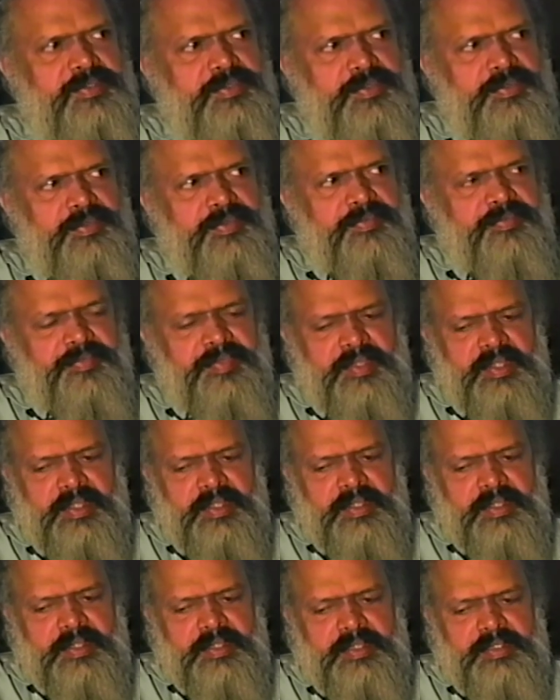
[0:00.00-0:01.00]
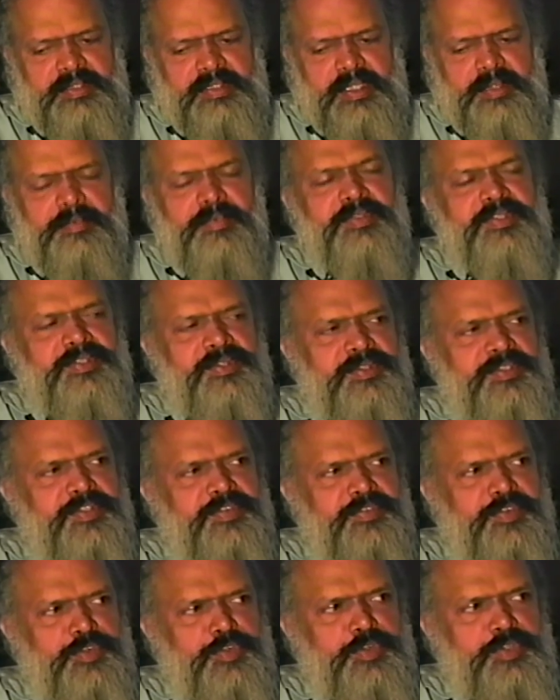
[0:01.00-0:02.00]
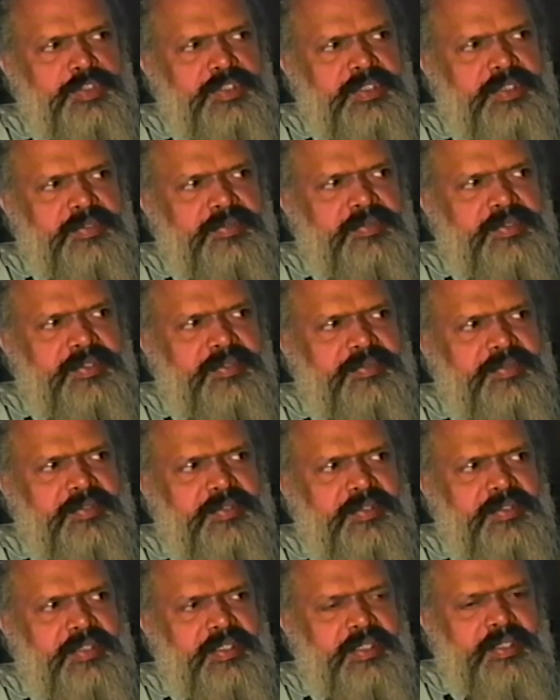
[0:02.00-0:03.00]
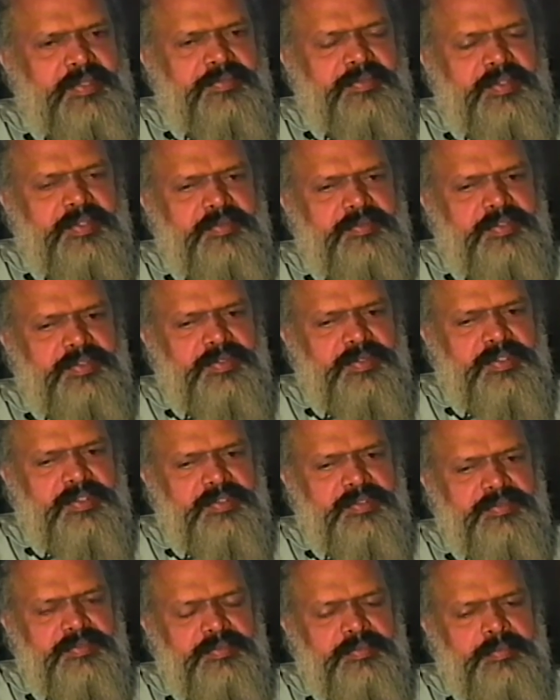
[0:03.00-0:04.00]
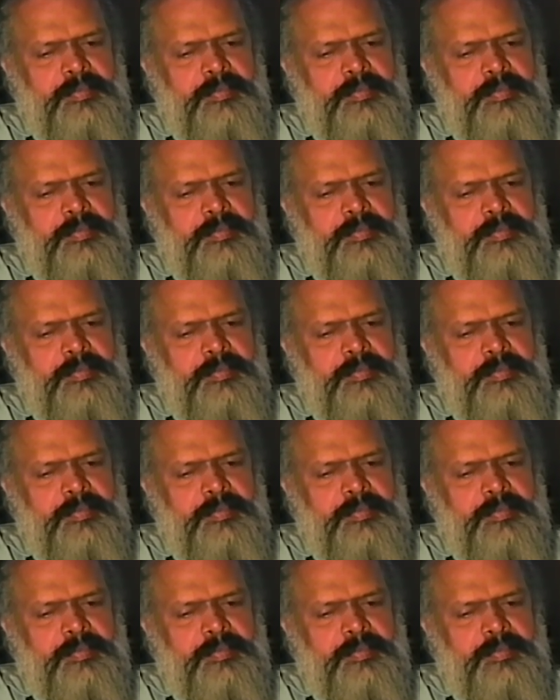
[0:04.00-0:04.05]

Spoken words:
So some of the shots, of course, the shots of